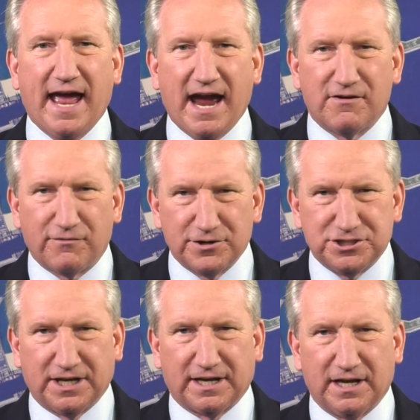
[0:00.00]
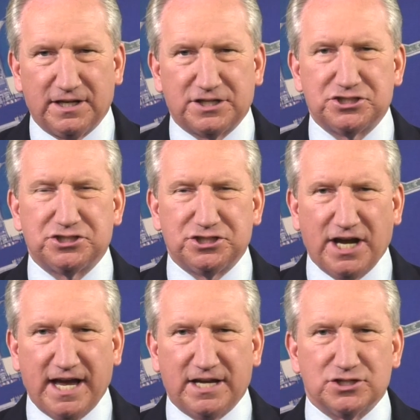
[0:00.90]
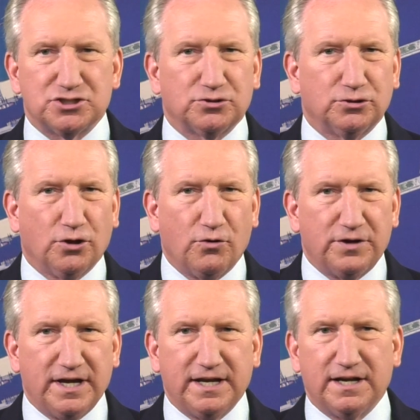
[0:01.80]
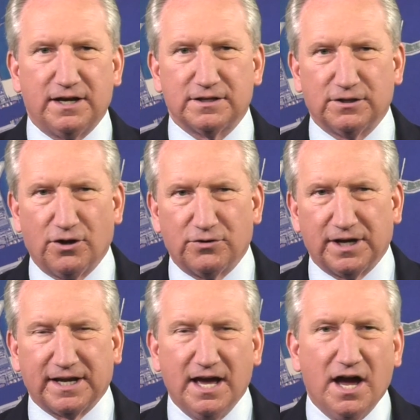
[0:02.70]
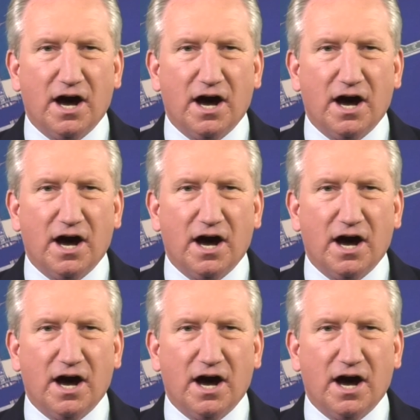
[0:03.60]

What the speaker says: averaging an exchange, loading and unloading,